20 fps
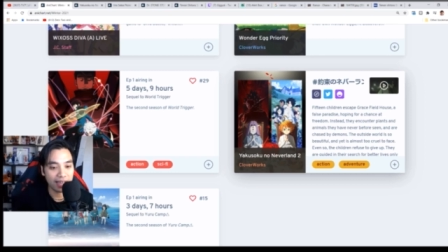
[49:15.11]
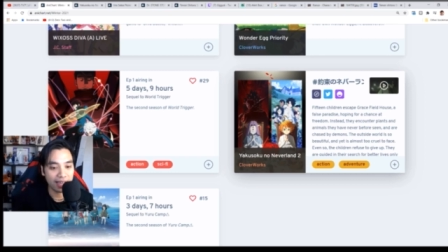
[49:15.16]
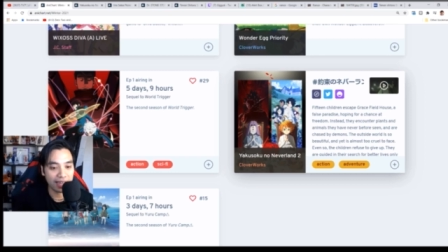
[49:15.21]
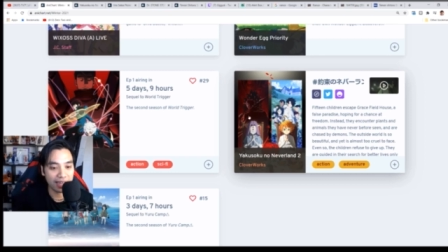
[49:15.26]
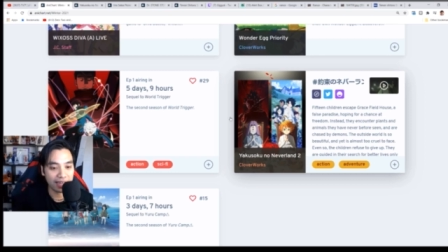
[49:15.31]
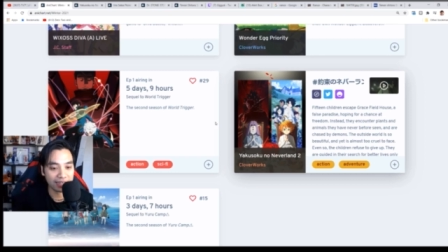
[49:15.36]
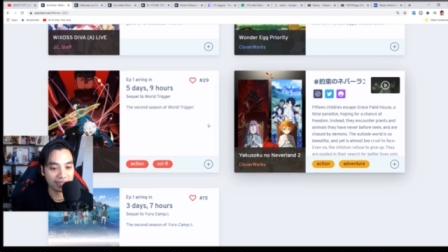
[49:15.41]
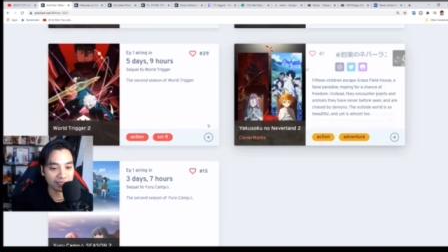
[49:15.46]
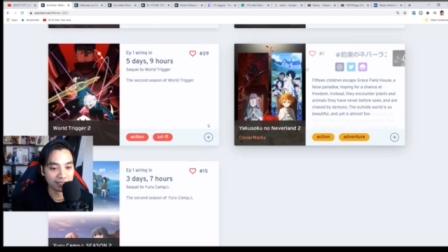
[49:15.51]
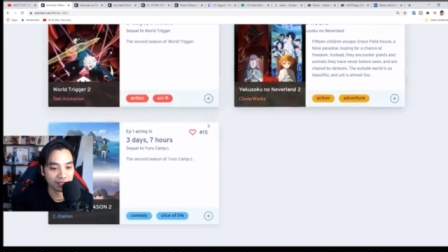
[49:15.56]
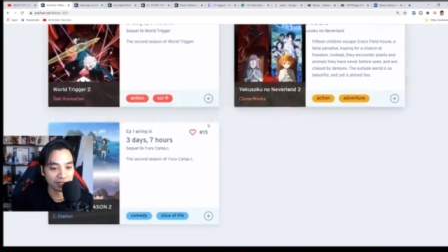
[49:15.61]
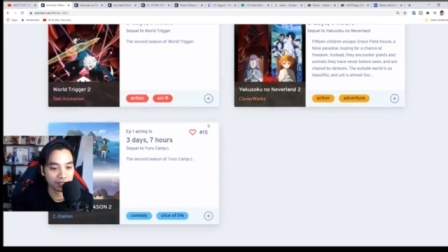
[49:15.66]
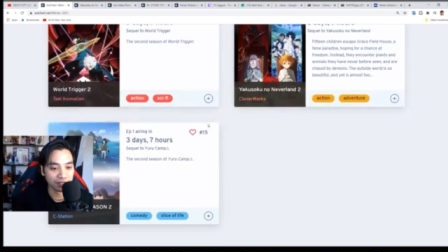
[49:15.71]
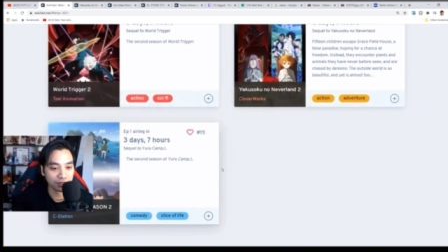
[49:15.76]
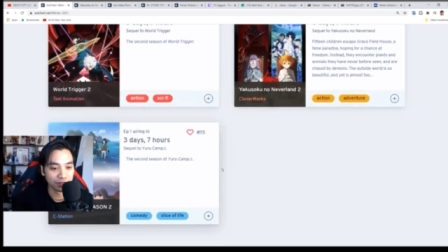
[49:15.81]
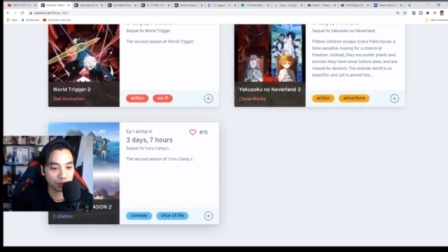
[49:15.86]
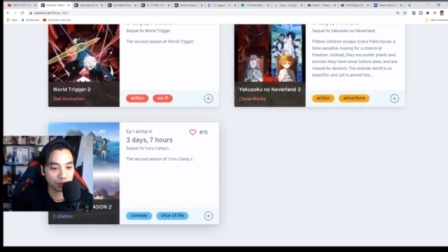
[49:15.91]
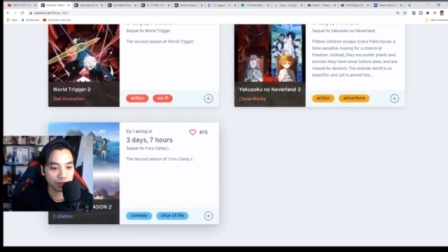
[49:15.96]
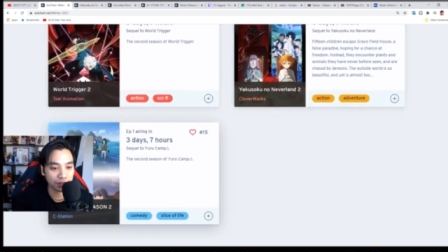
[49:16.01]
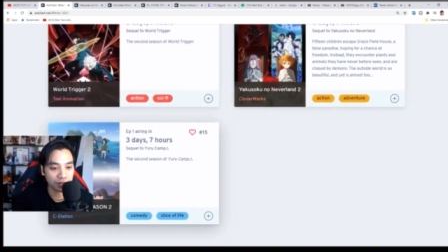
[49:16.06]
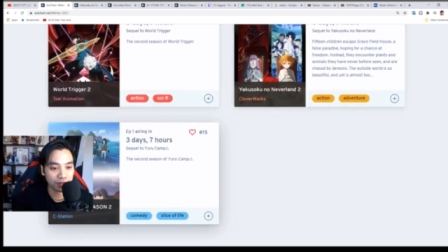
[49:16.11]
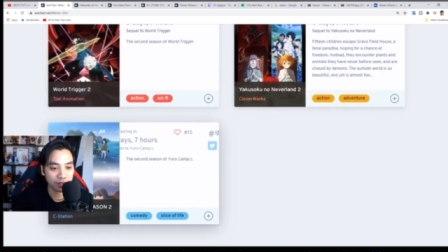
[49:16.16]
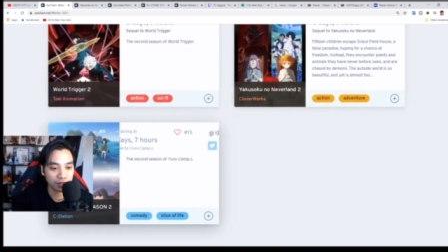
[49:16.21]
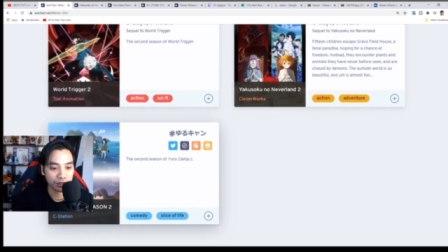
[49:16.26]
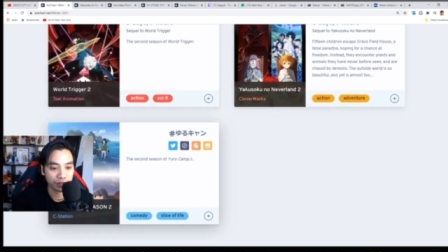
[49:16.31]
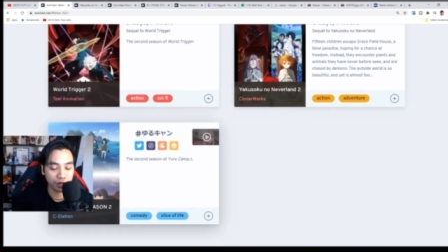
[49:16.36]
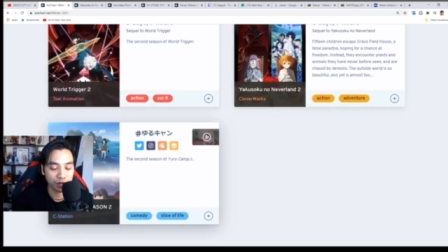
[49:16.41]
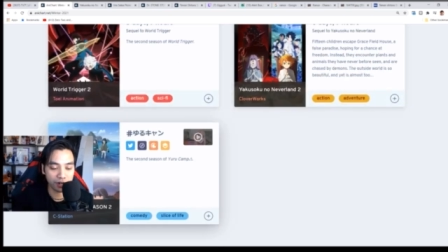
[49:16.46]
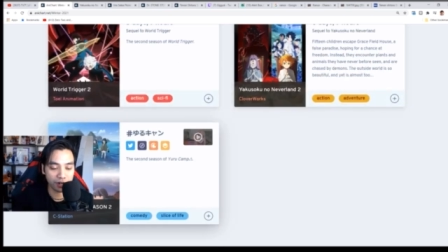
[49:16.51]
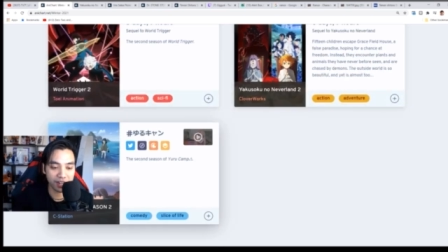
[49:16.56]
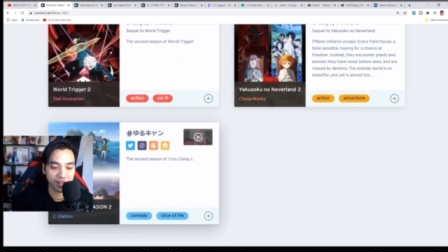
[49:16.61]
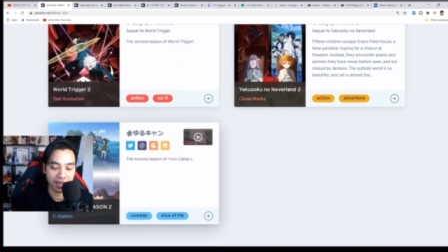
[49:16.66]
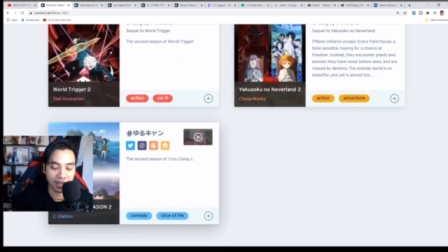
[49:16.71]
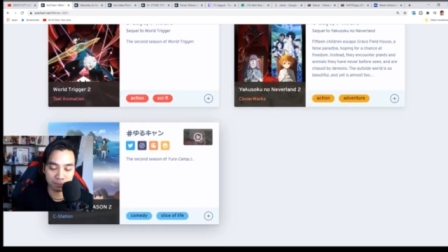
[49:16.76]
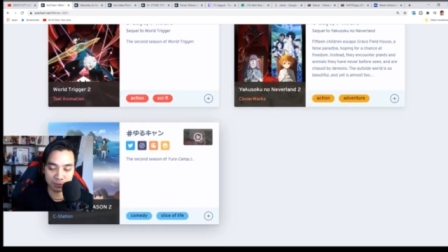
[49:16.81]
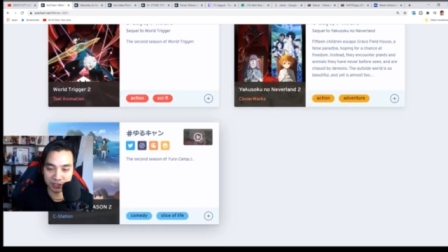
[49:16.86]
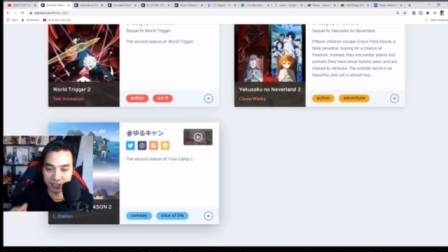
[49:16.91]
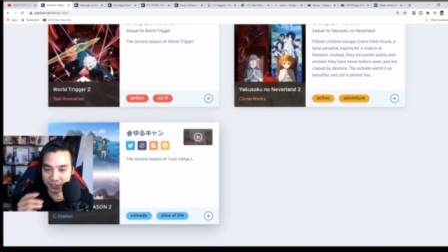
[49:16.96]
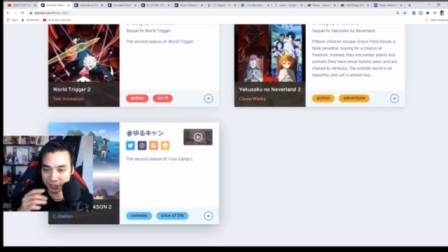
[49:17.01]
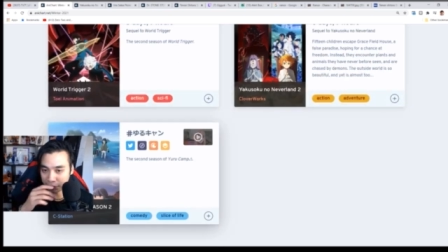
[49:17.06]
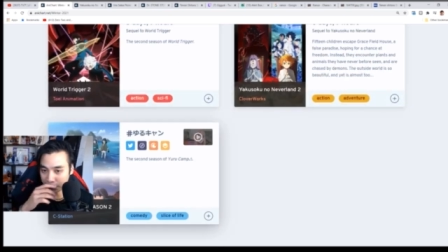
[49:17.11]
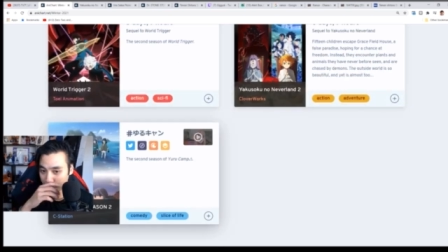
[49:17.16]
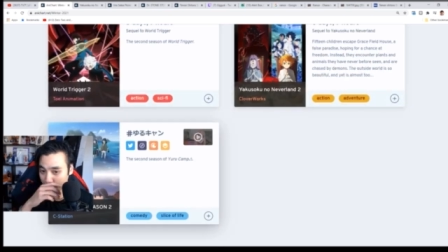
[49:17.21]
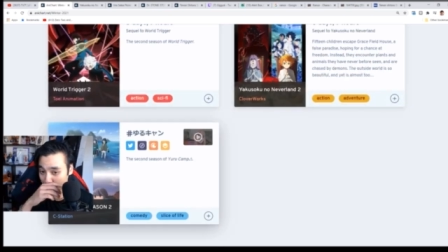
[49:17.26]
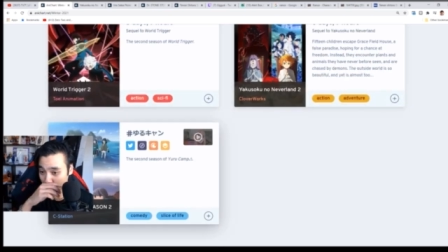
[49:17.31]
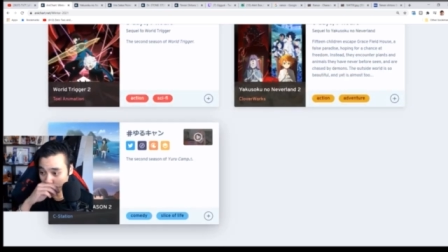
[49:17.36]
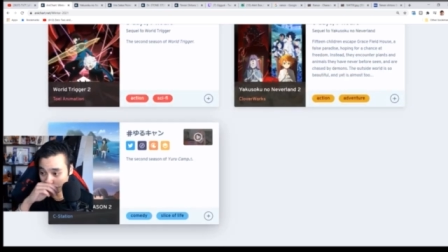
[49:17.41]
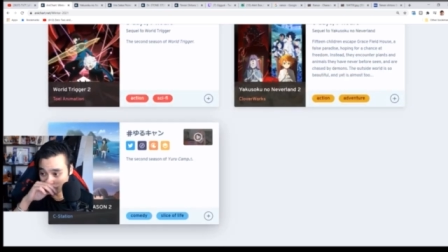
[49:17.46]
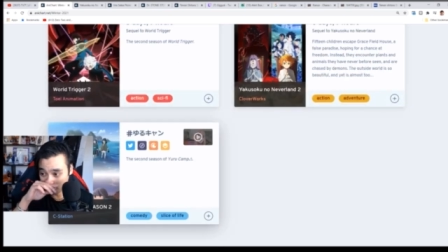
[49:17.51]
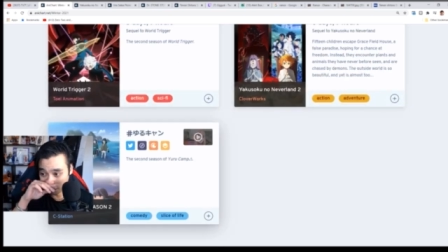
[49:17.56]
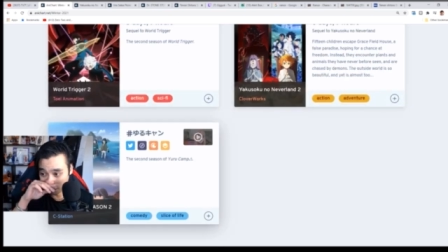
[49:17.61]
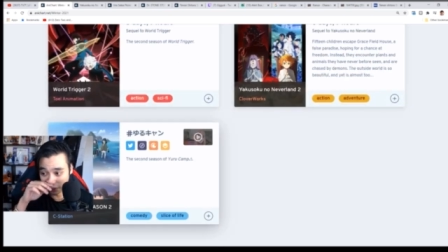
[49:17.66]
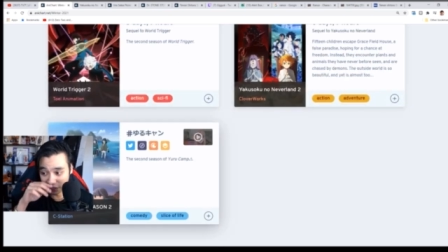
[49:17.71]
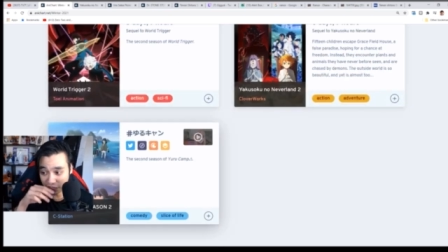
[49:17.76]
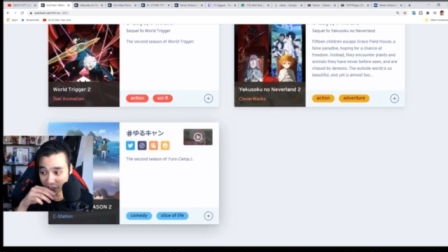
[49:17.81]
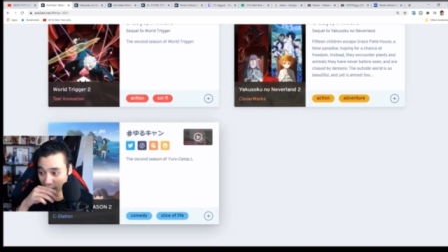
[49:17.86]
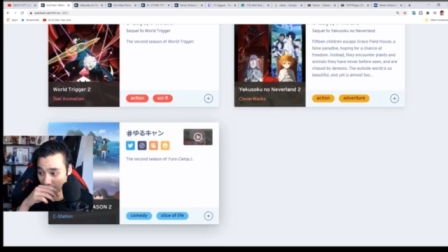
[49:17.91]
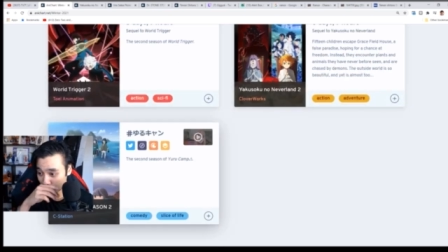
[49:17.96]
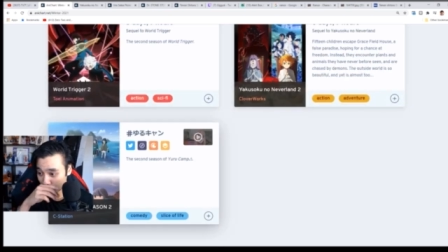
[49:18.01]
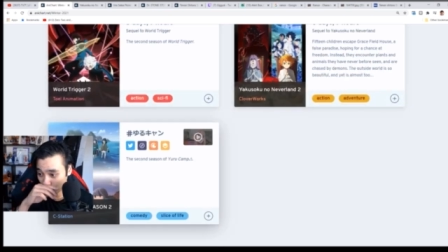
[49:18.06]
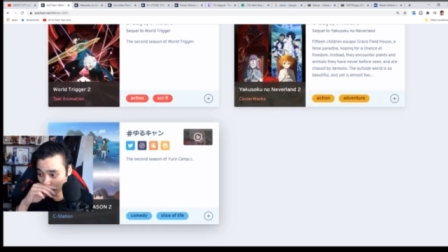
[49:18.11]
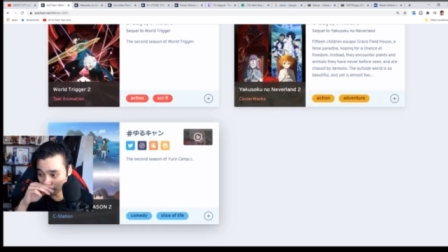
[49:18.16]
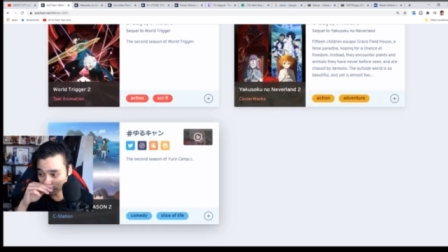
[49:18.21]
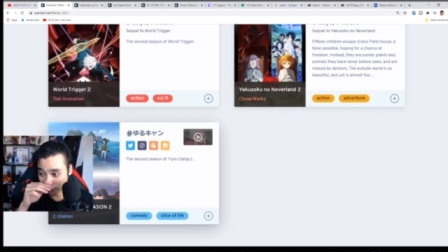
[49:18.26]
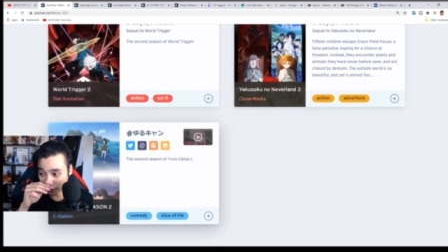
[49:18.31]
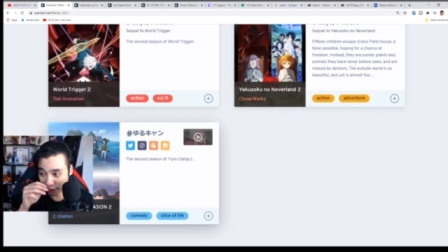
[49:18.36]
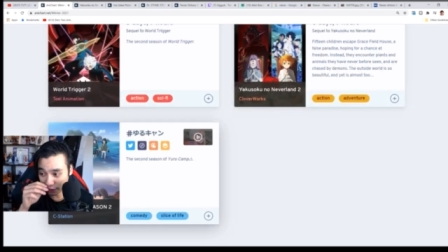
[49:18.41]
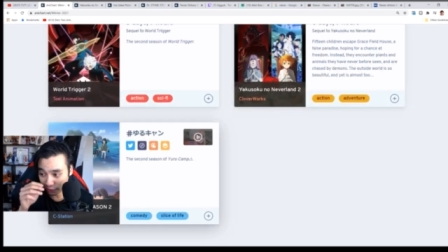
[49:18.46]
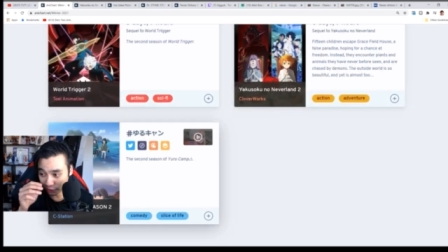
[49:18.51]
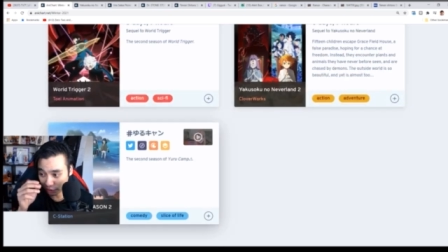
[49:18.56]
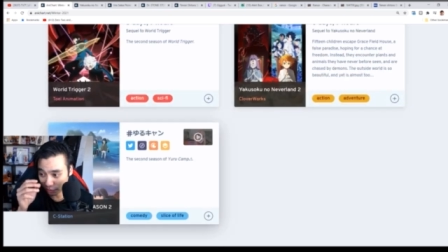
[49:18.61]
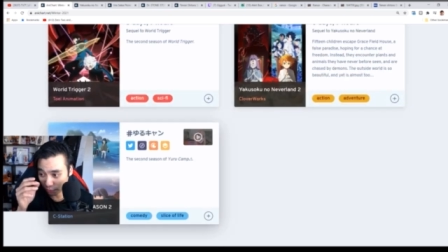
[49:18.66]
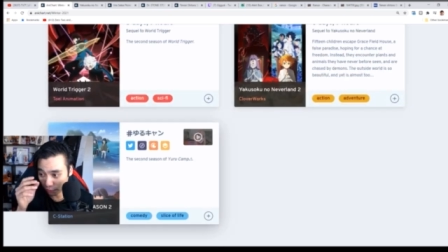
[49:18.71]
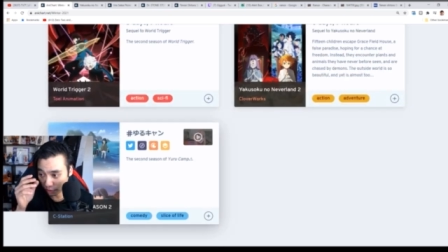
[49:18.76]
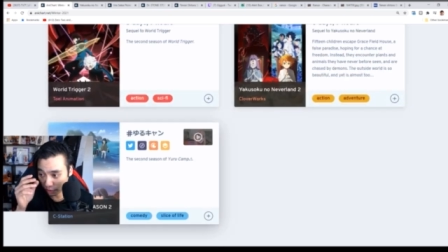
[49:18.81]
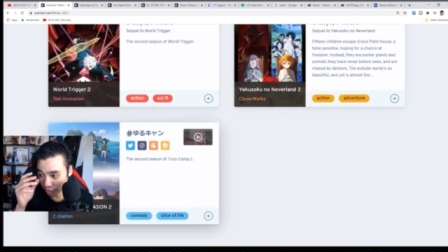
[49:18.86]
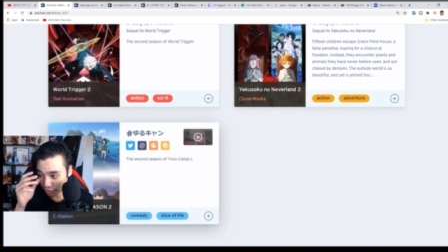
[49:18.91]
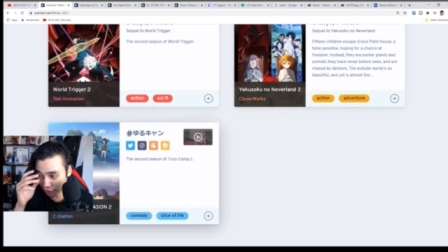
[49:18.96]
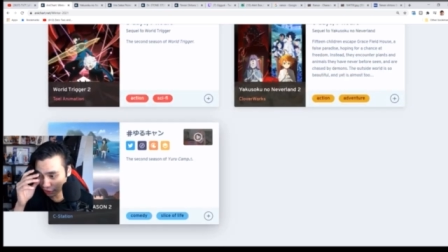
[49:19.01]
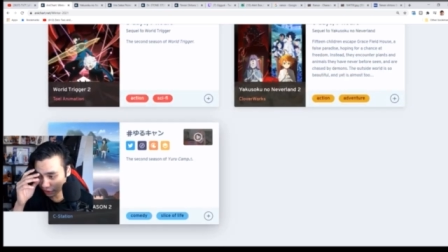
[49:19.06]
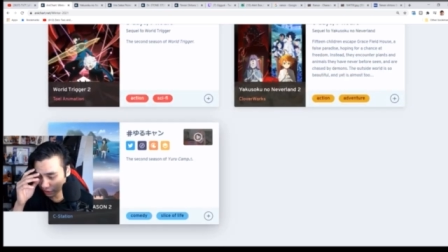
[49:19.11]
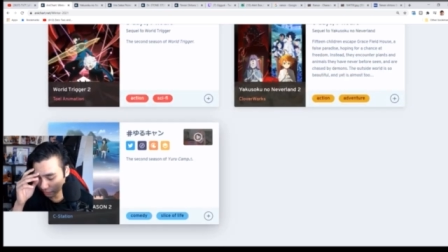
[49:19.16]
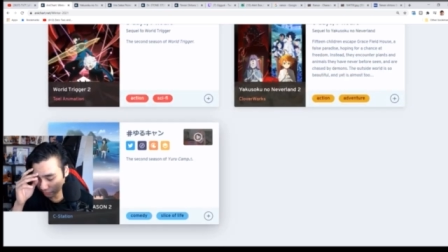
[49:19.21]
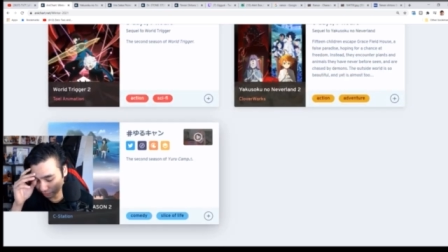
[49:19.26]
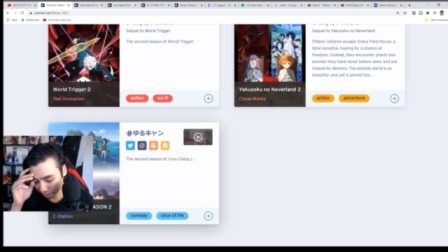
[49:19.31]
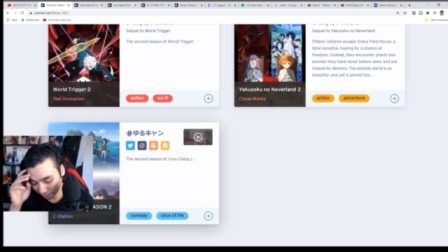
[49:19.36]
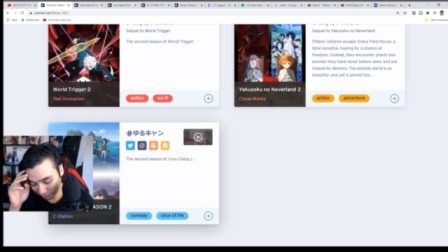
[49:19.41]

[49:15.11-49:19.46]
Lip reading: And Yuru Camp Season 2, which I'm also going to watch.